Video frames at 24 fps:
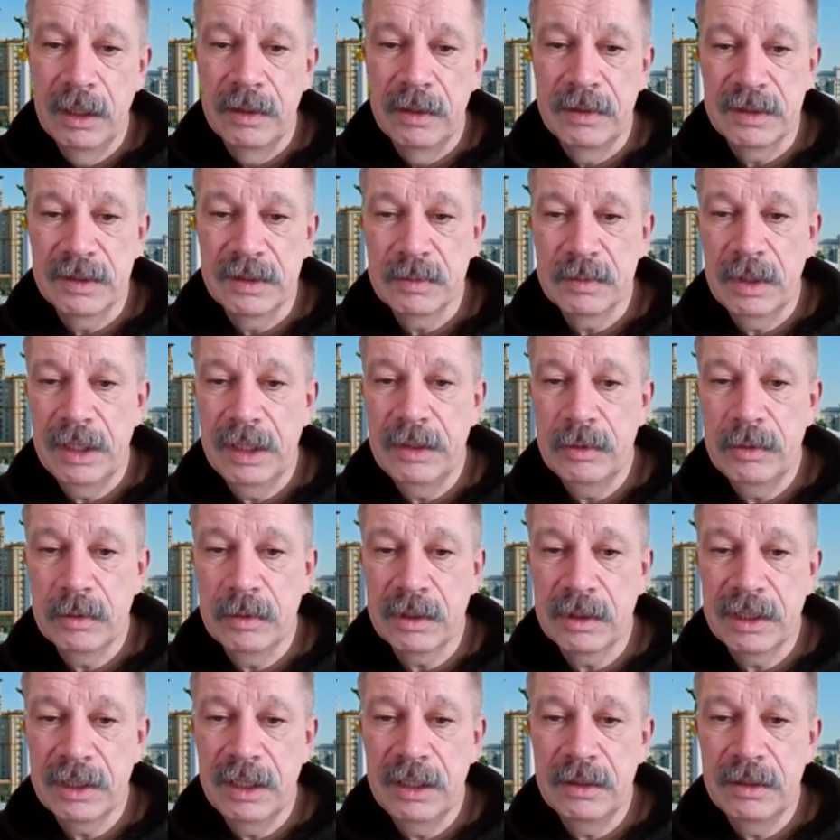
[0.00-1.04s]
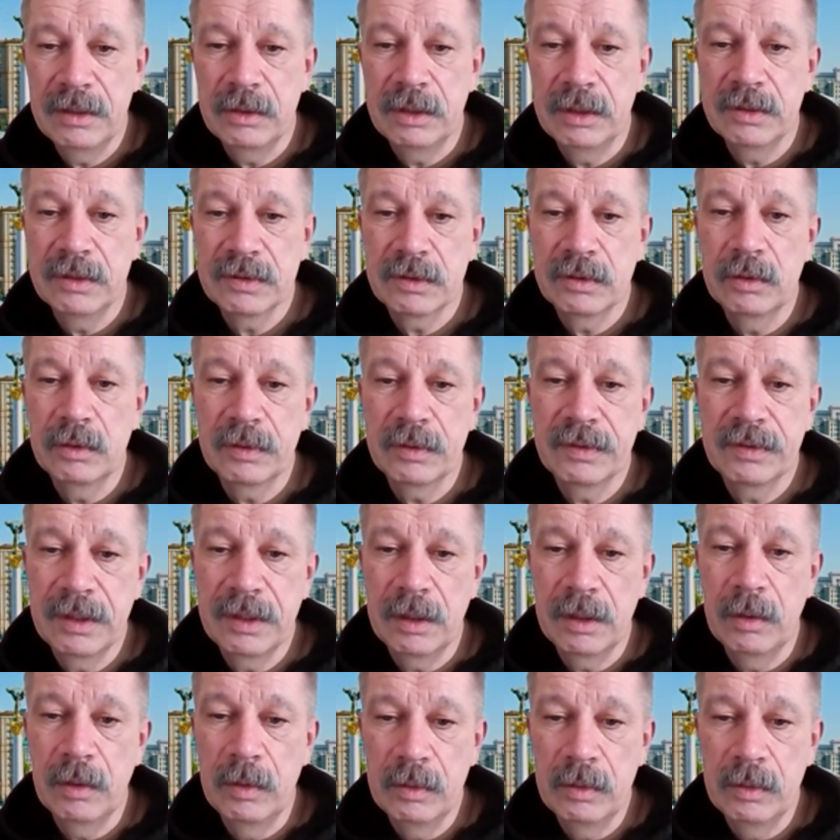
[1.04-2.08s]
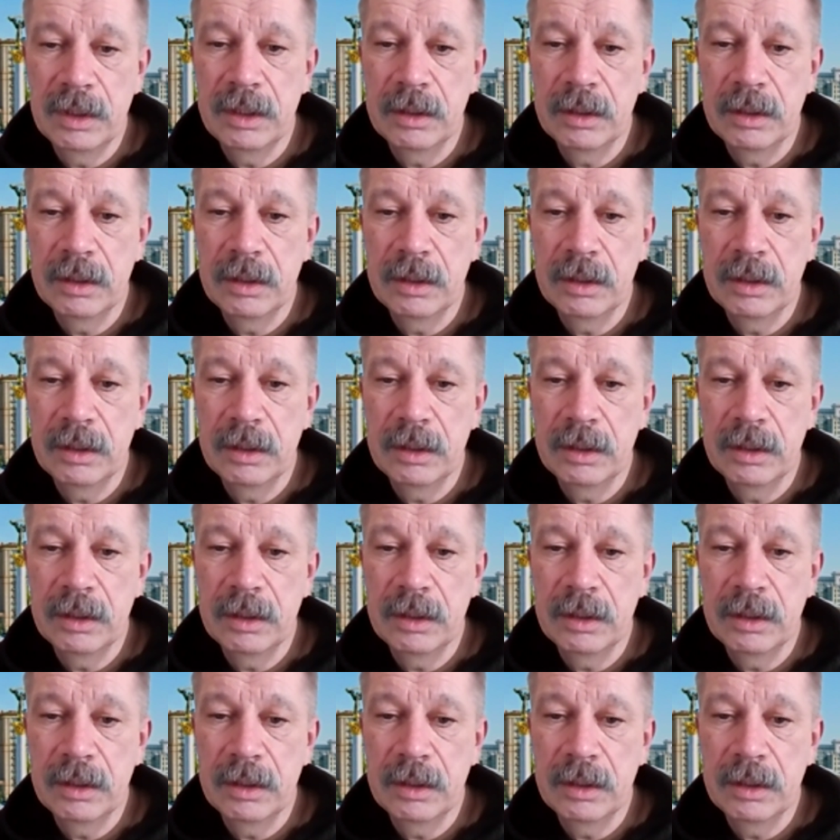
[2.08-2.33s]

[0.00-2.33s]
That's why Ukraine is not the only